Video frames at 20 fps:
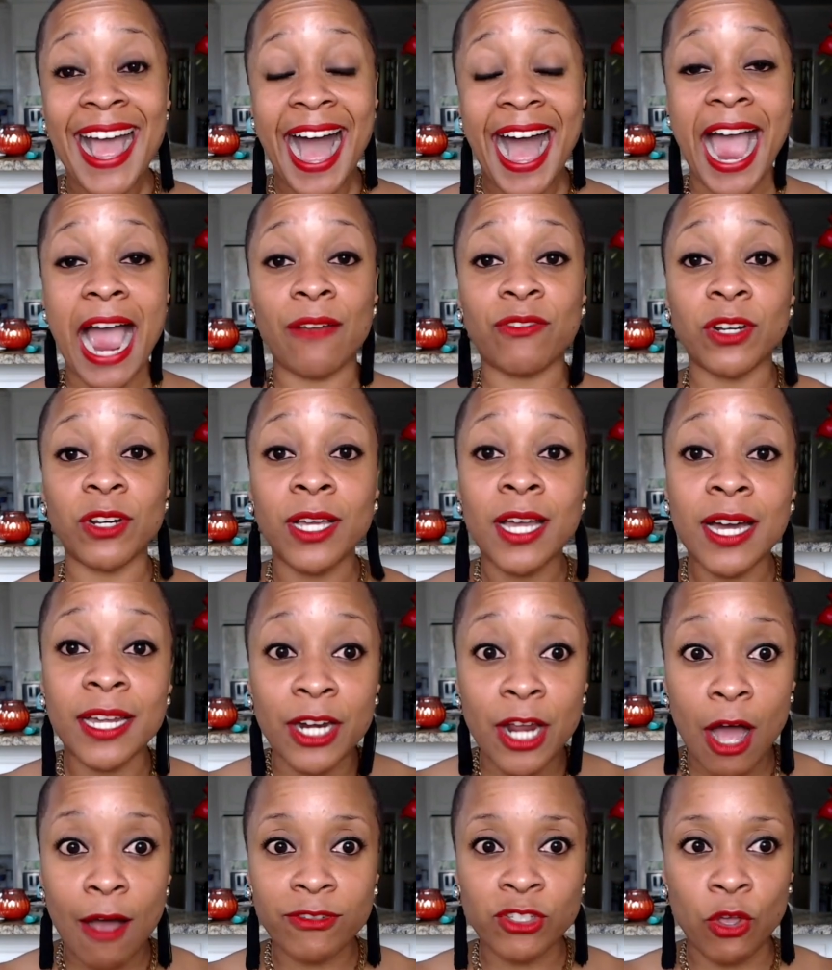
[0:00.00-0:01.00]
I have to cut it
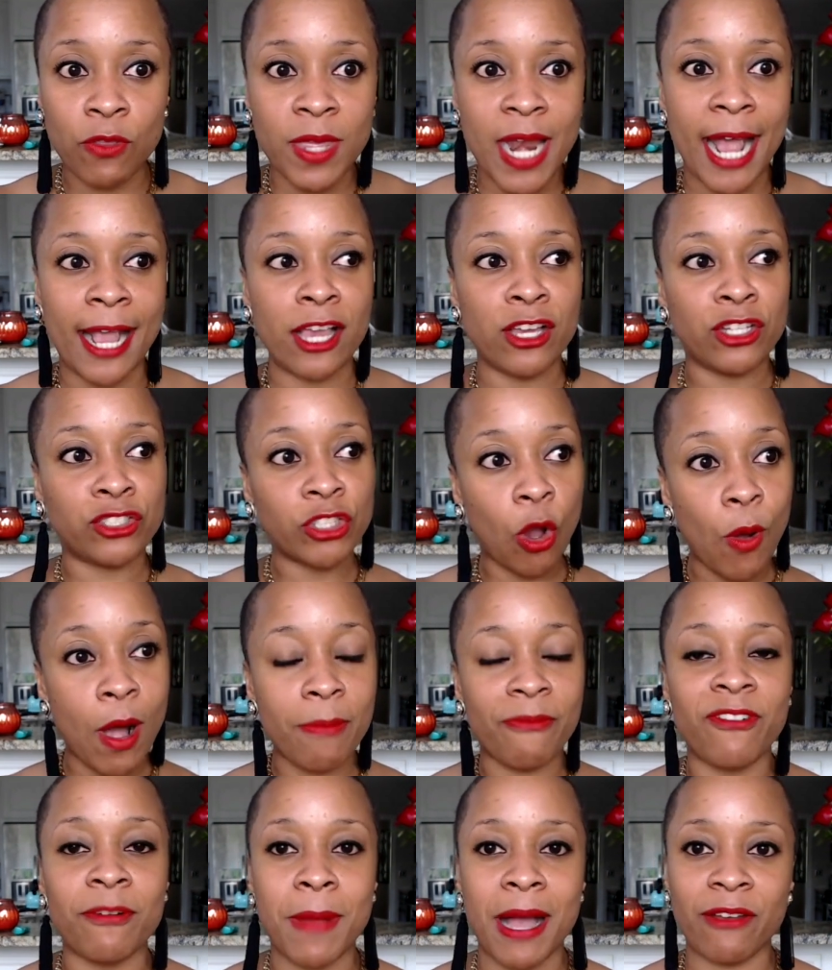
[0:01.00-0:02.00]
off so that I can show
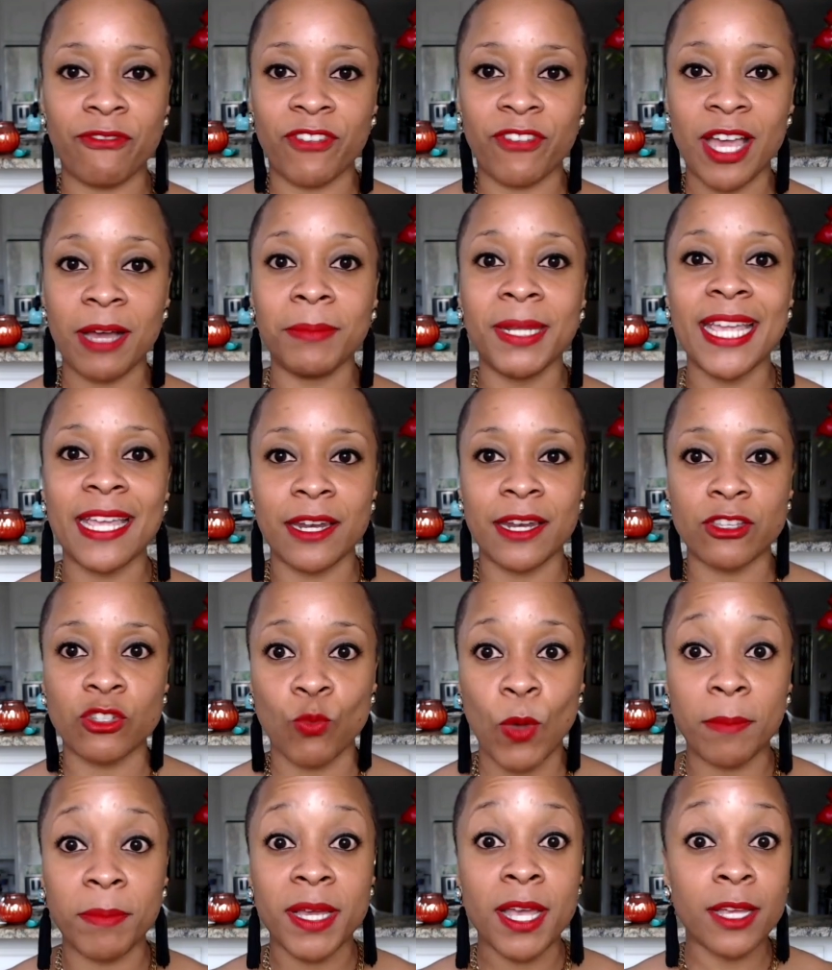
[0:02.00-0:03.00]
up for my family in this
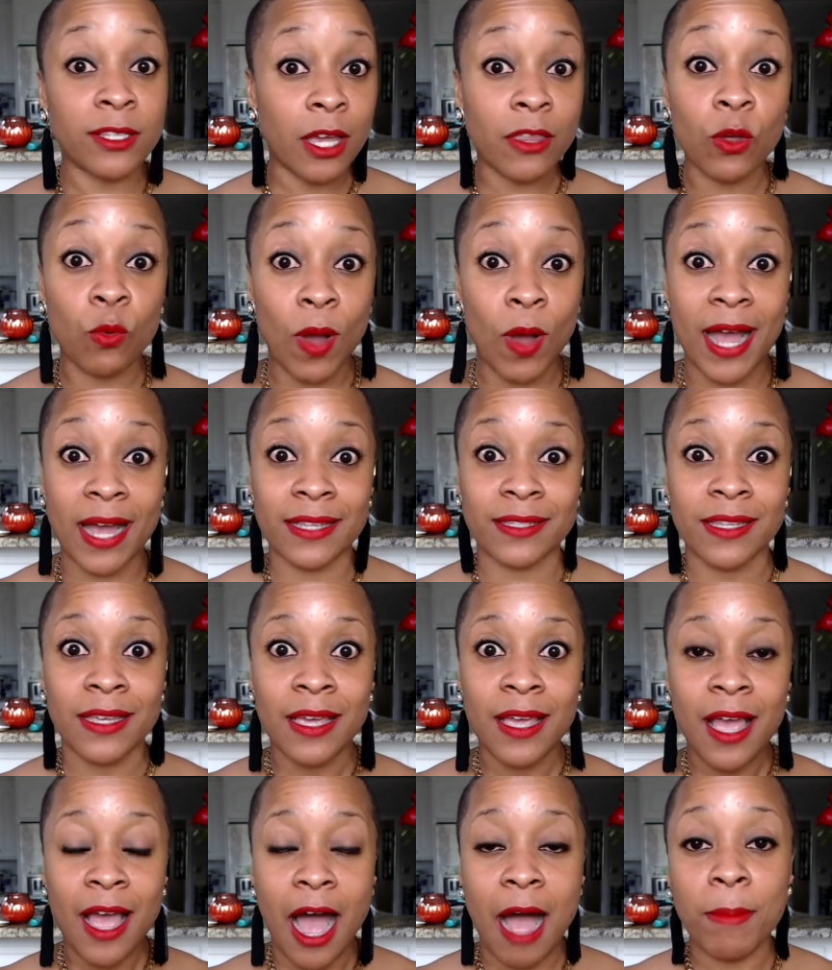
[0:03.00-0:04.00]
way, because otherwise
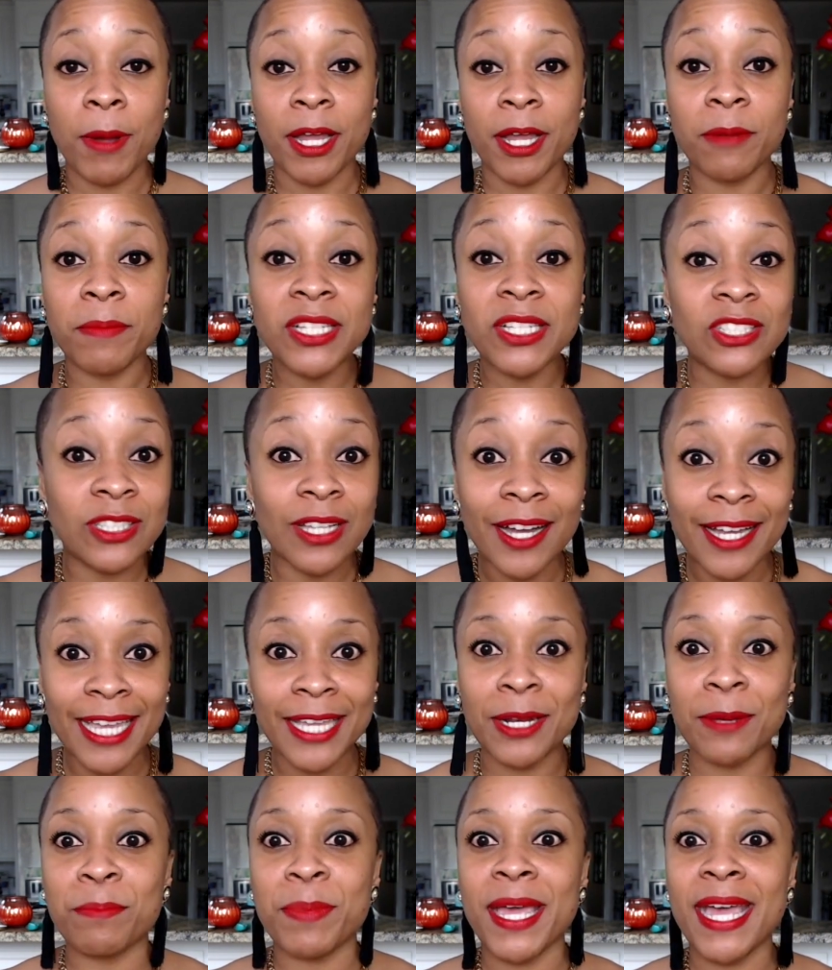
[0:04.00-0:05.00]
I'm going to be stuck in
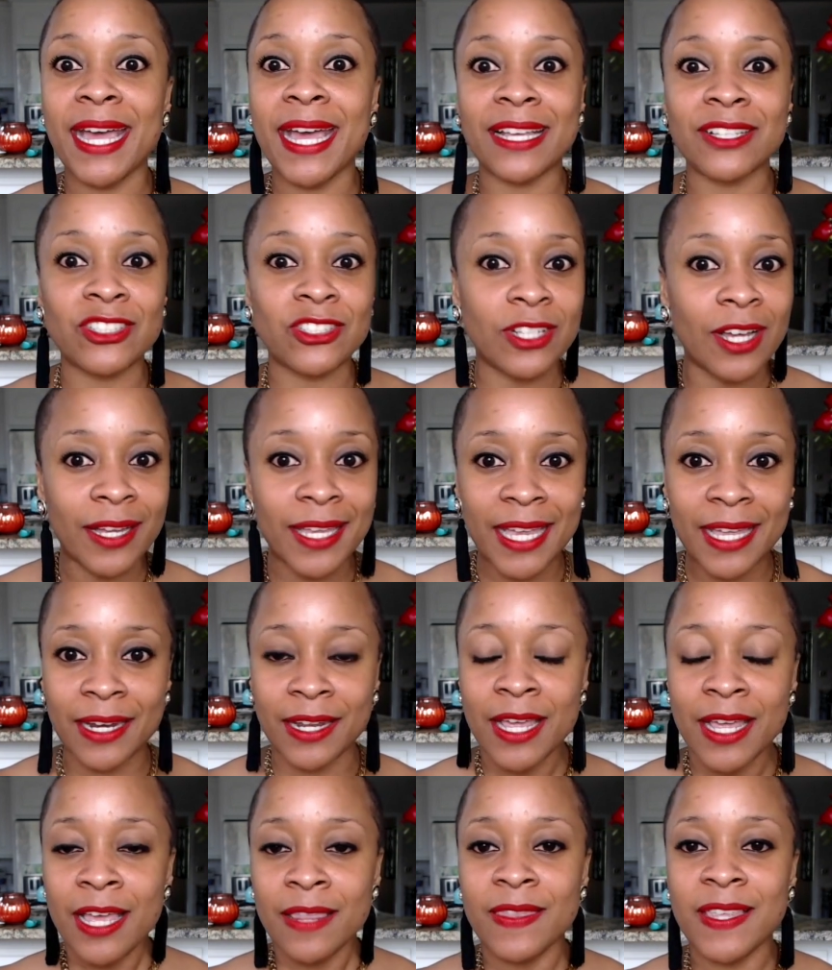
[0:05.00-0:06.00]
the bed, stuck
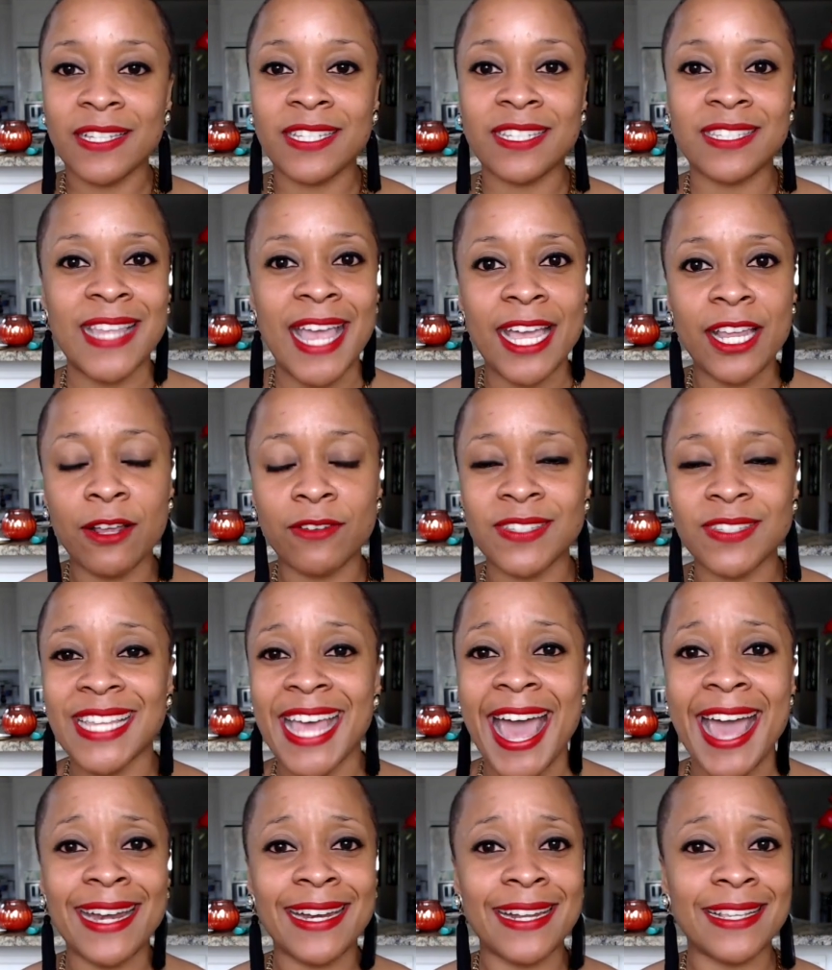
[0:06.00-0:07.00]
in this state of
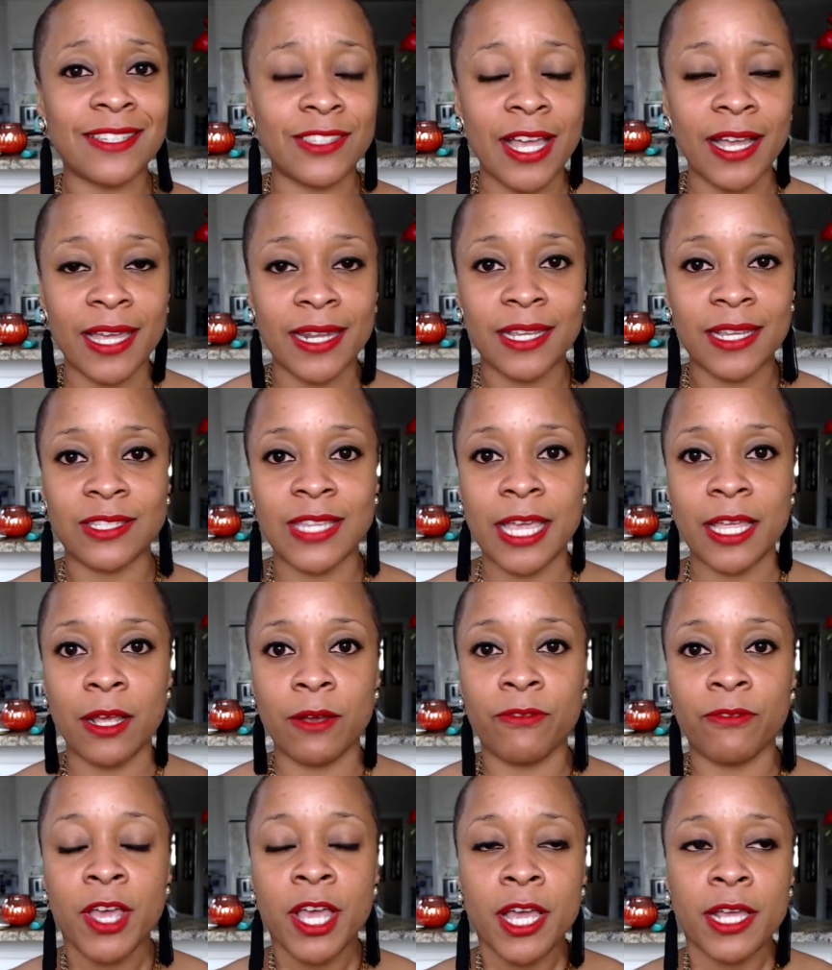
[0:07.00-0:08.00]
sadness, stuck in this state
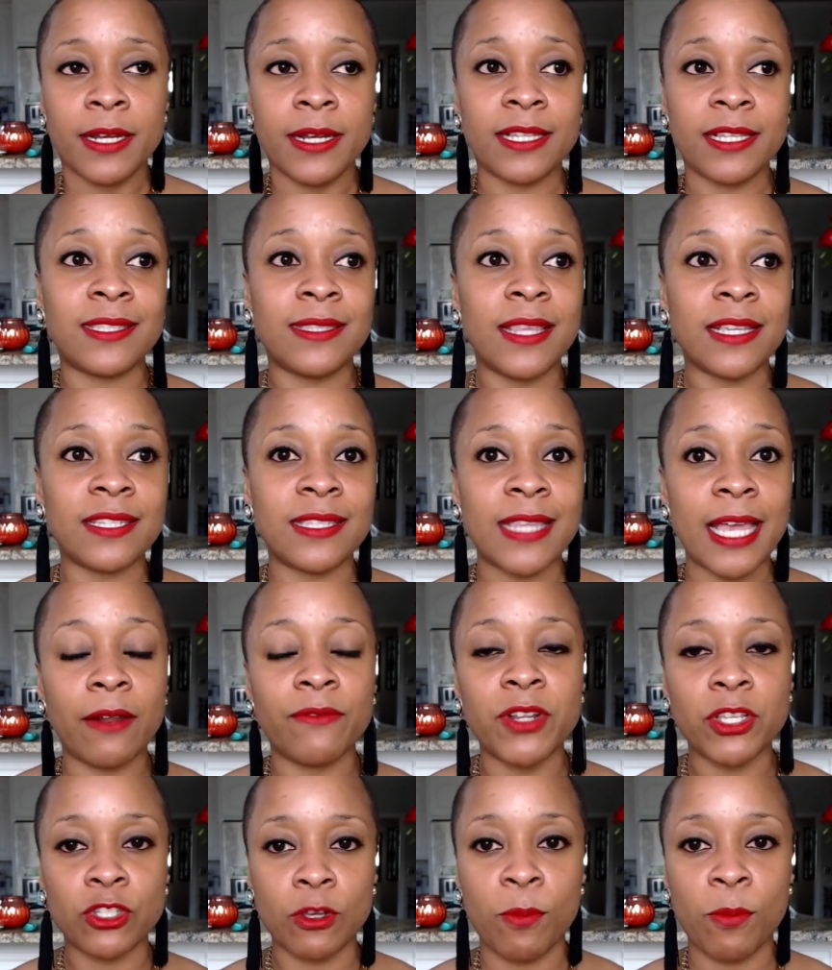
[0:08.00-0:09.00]
of this state of
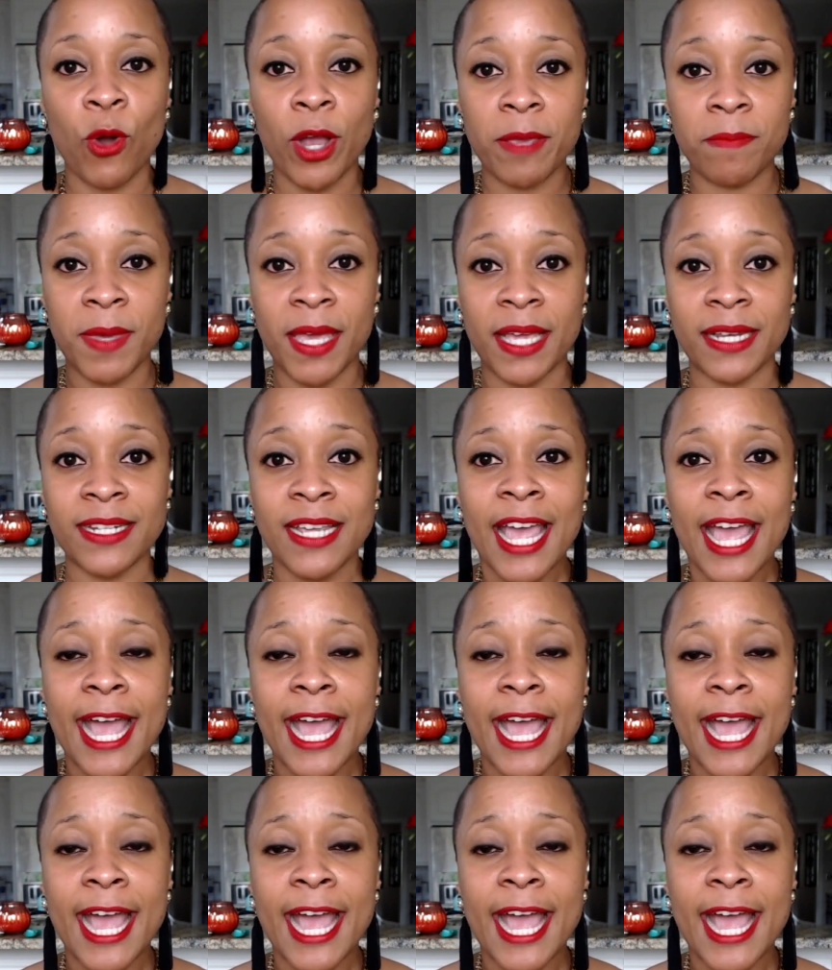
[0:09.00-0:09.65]
disappointment.